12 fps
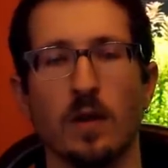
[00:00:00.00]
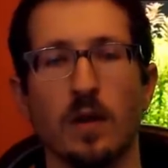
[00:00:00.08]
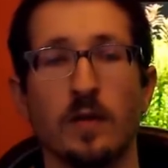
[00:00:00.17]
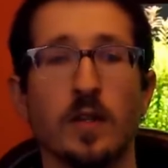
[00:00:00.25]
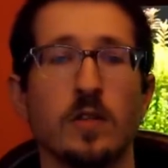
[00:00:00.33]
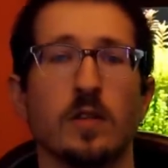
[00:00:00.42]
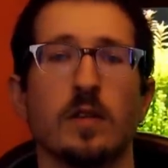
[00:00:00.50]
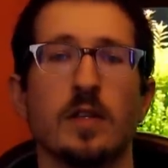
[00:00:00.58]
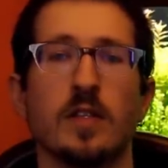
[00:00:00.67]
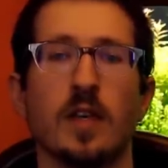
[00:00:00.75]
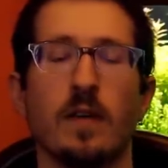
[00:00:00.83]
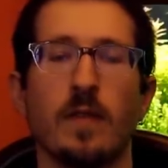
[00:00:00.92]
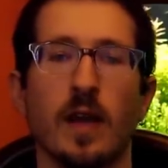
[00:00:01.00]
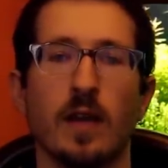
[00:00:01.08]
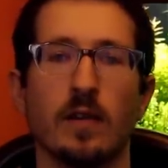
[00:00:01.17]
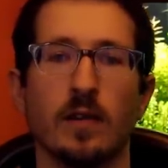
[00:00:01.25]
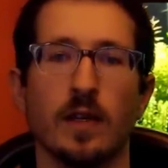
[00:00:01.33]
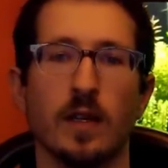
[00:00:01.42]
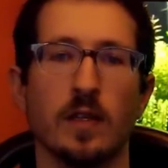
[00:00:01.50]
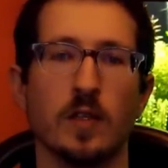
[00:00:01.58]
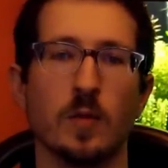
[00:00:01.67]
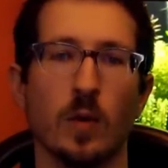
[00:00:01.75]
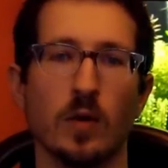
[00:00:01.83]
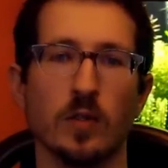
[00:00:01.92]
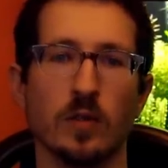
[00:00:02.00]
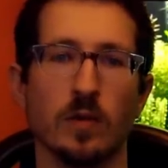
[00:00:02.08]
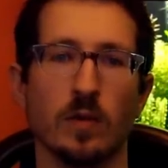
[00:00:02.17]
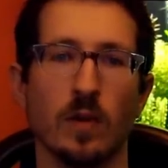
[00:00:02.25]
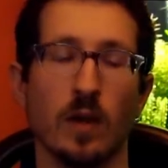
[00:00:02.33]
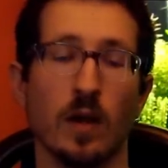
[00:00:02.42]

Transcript: Additionally, safe handling and disposal